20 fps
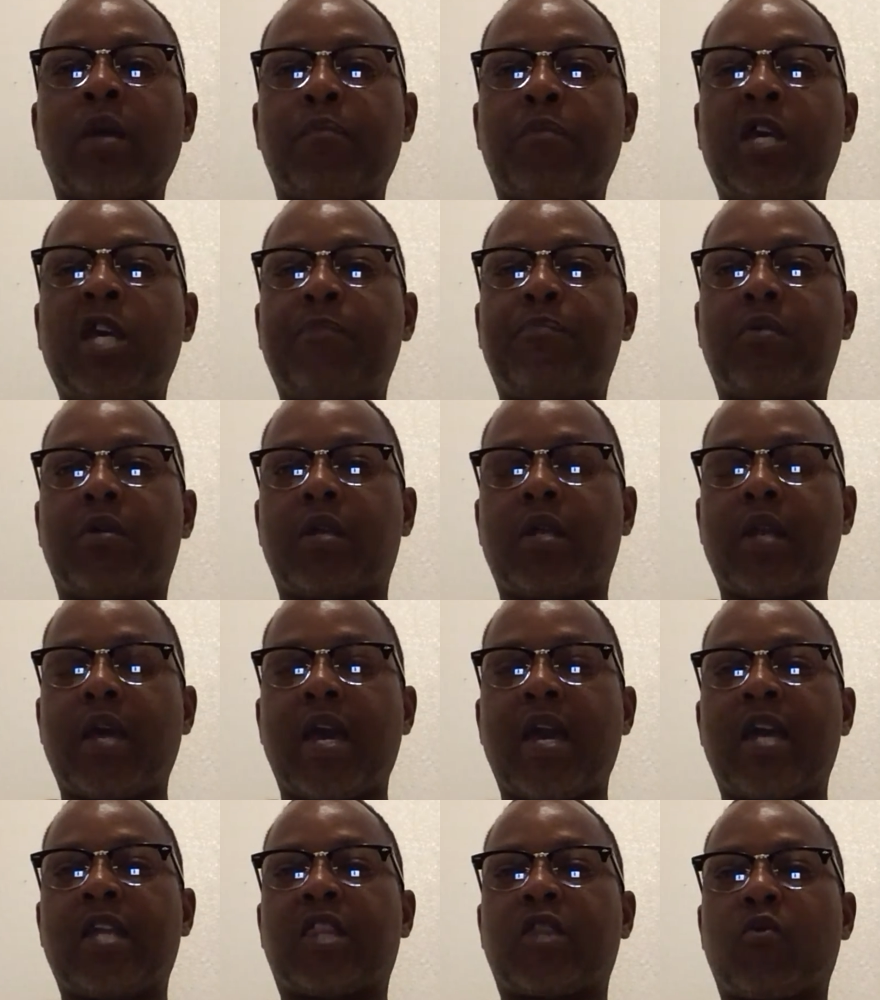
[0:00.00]
People done
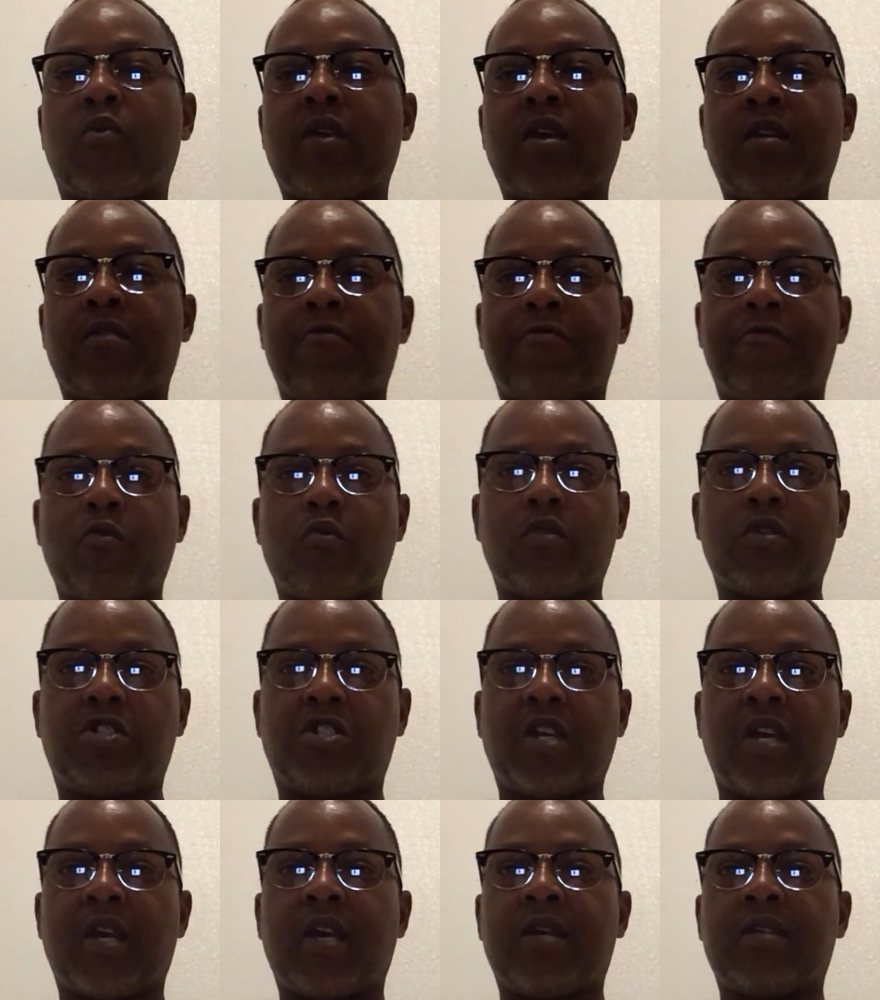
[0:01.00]
had 3 and 4
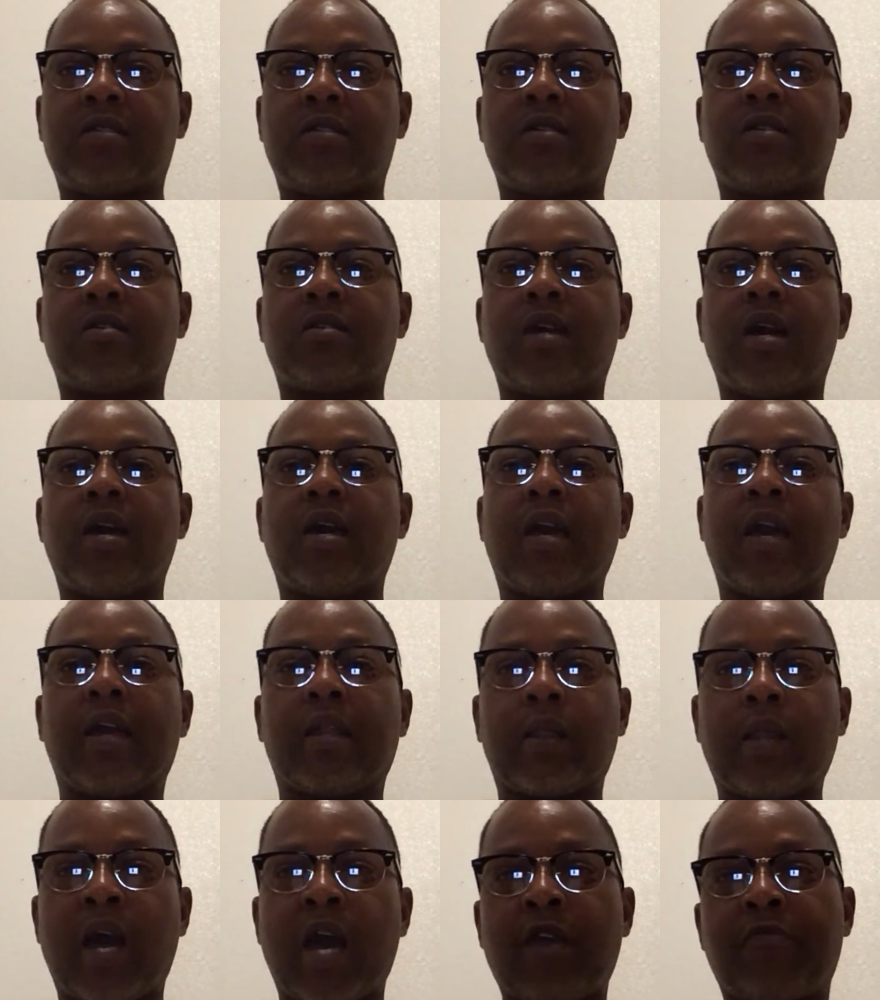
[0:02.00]
chances
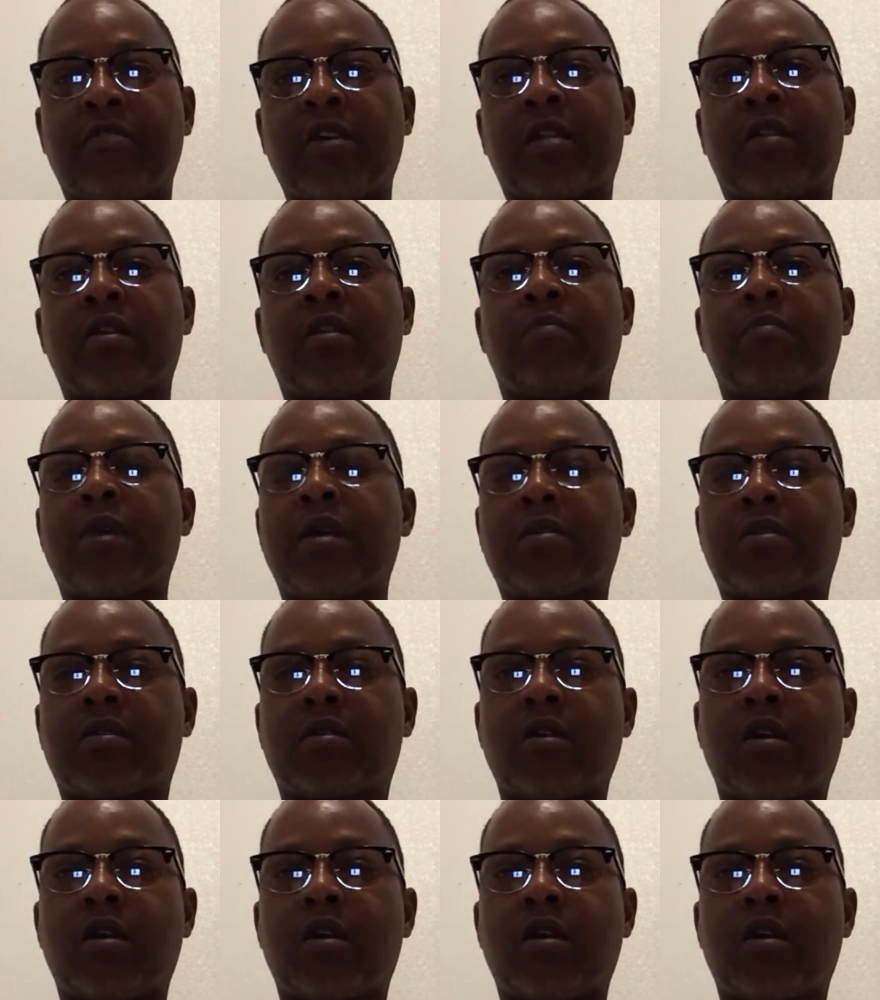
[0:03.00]
in life that done messed